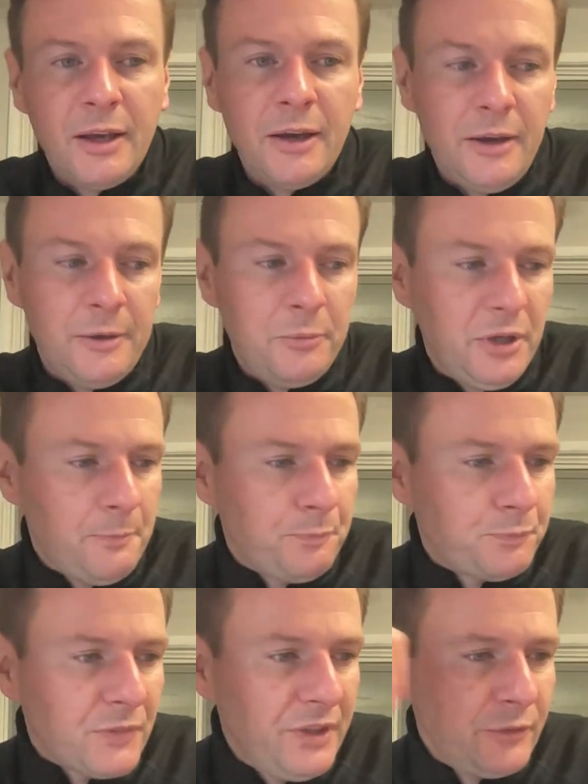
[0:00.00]
But
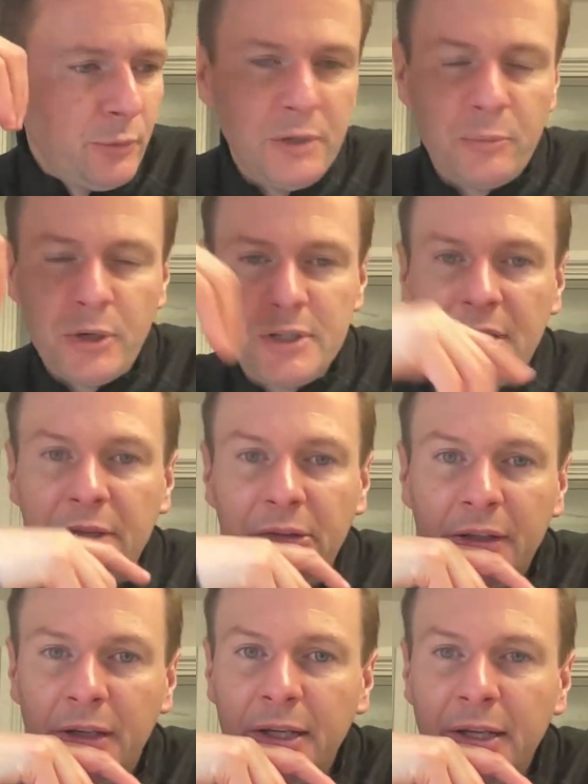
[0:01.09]
this one in
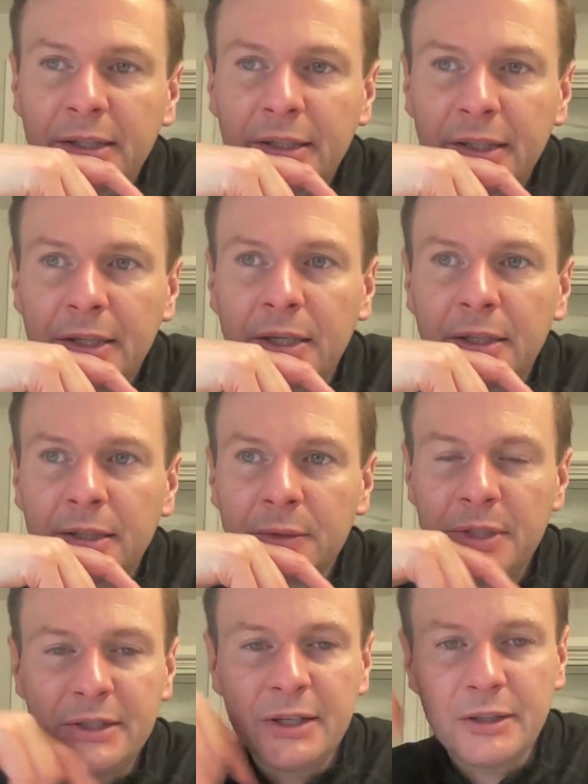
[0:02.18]
particular, the
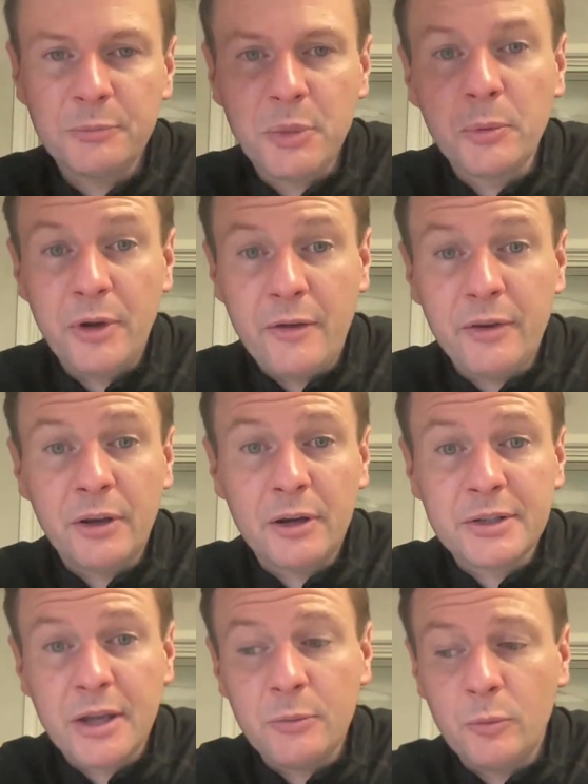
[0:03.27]
reason I think people are having a hard
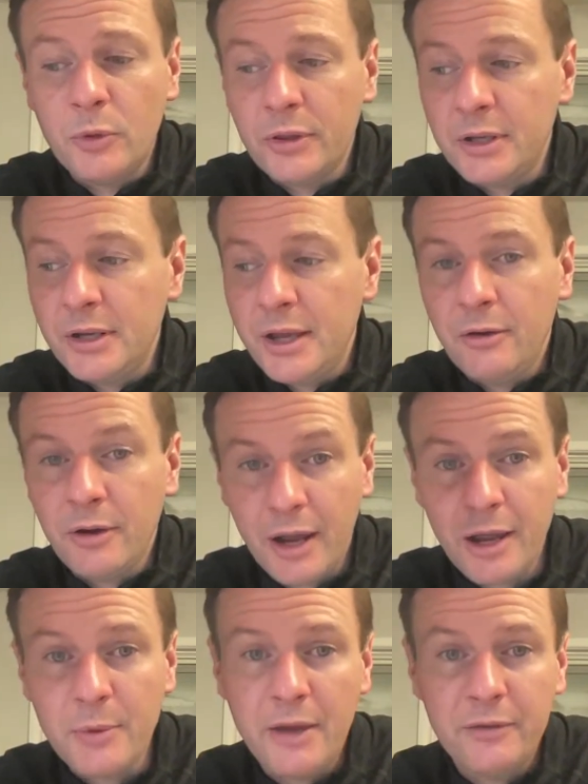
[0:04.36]
time with it now, and
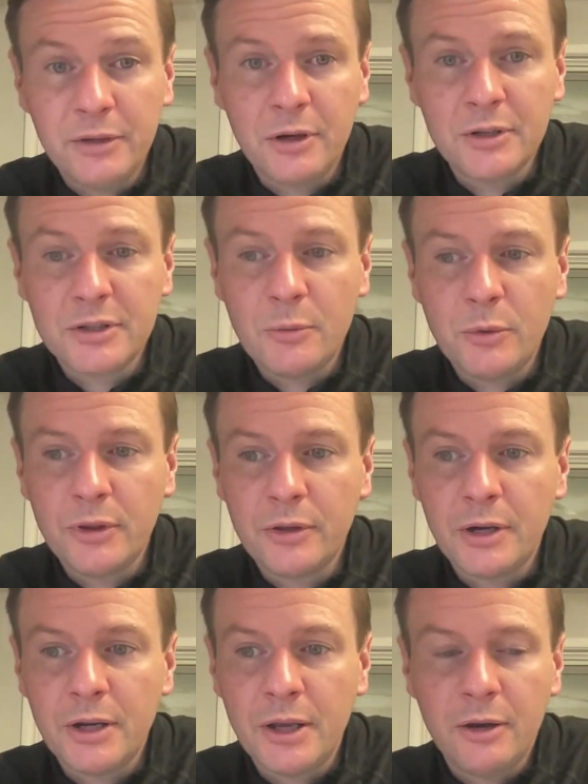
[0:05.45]
I'm having a hard time with it
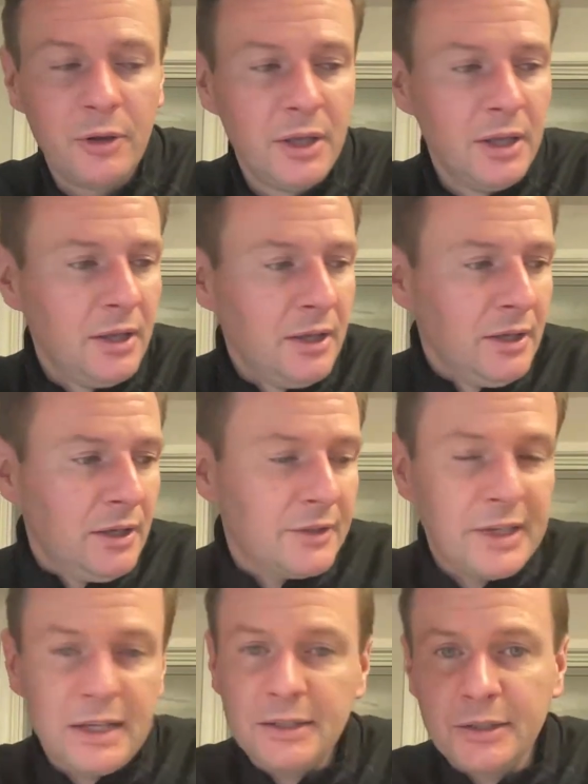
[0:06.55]
right now, is
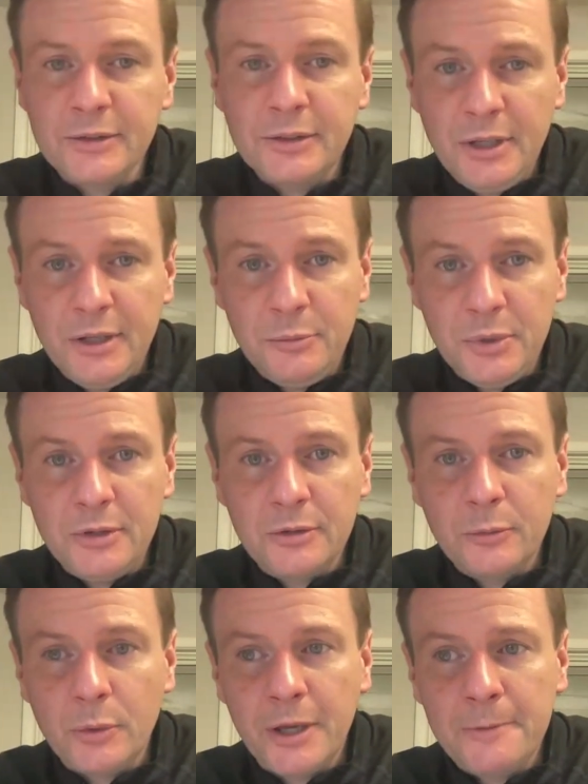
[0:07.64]
again, it doesn't need to be
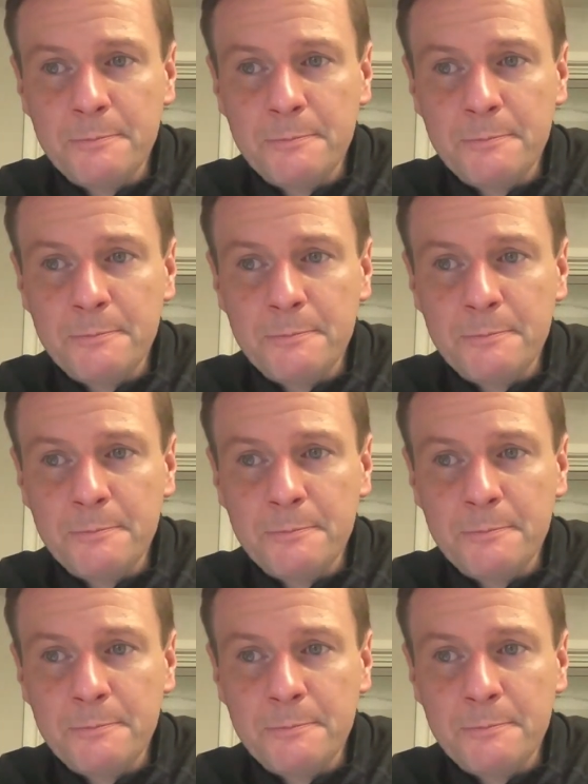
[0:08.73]
this way.